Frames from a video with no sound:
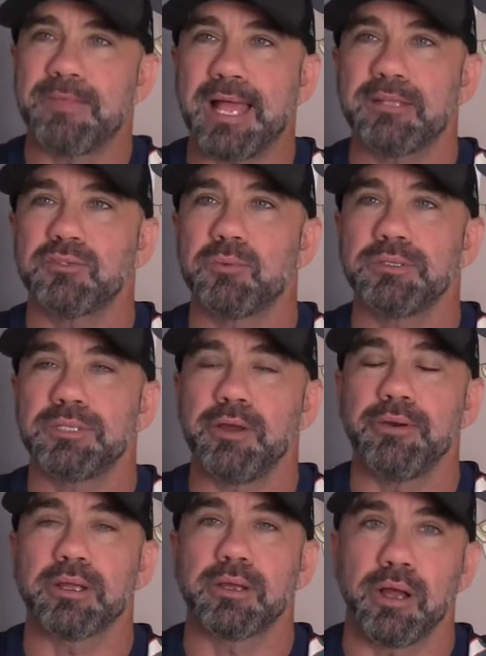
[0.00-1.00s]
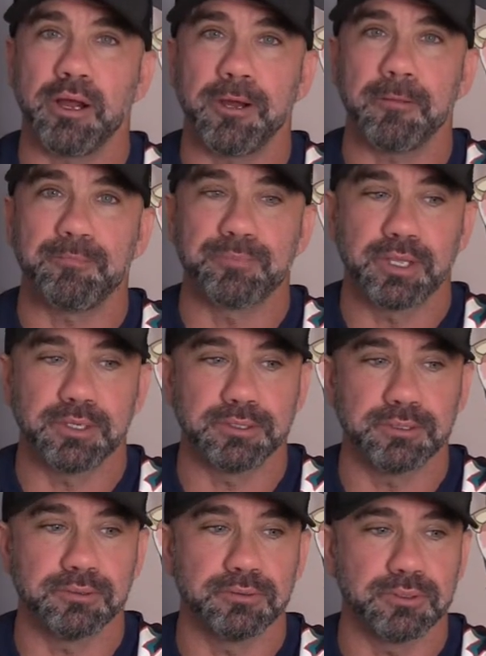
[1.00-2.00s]
that's what Derek Carr can
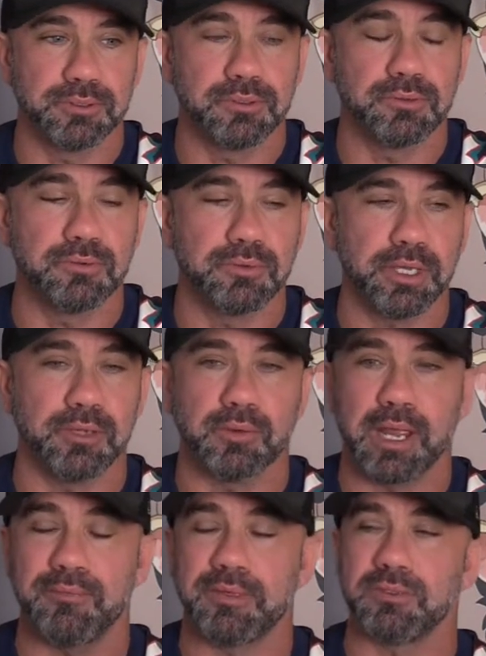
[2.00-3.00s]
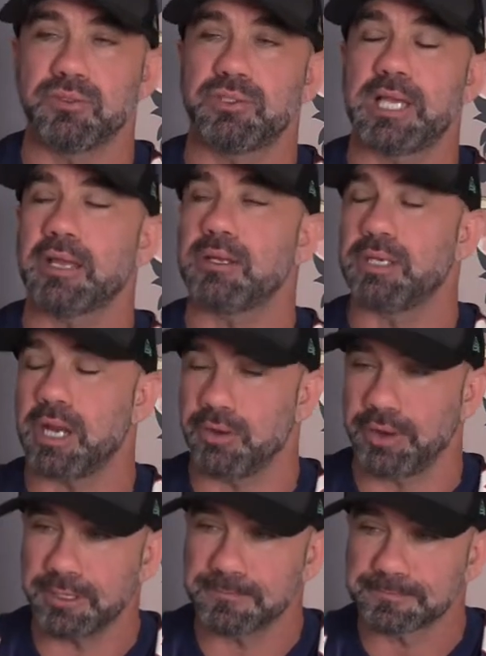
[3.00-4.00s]
do to the Ravens
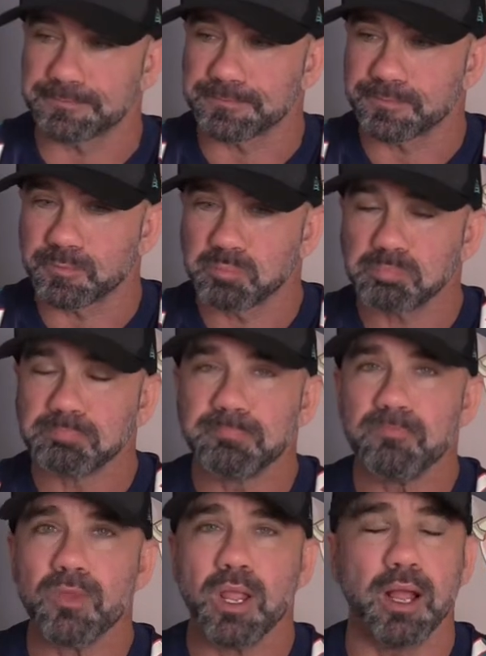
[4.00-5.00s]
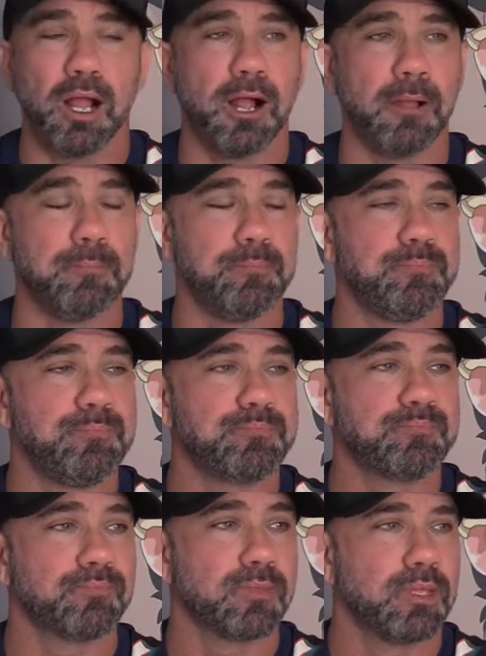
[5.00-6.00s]
secondary,
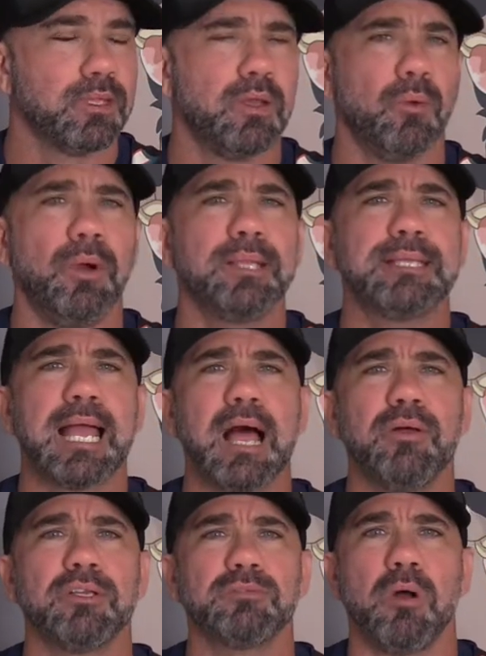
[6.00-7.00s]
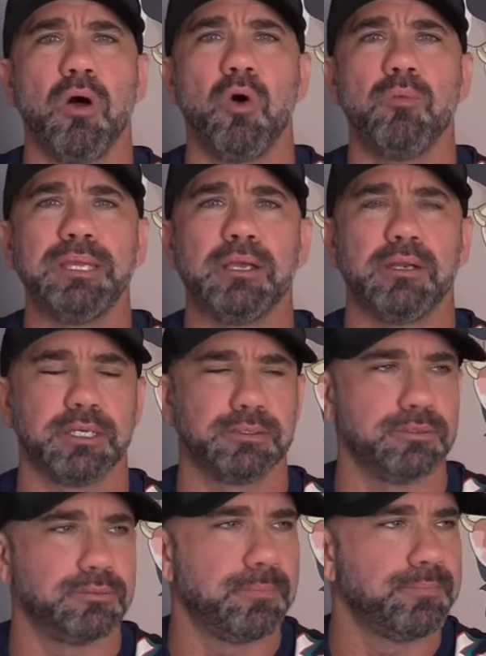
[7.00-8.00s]
what the hell is my homie gonna
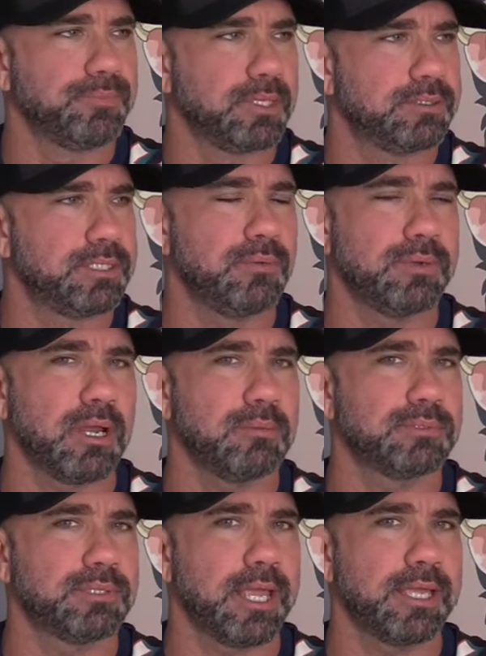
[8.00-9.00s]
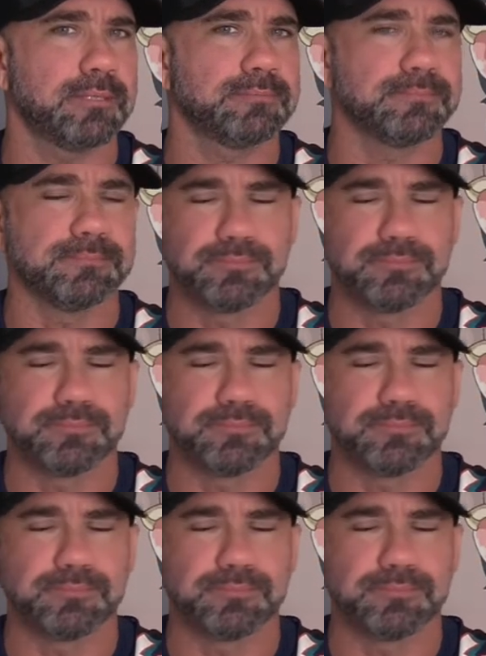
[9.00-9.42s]
do? You see what I'm saying?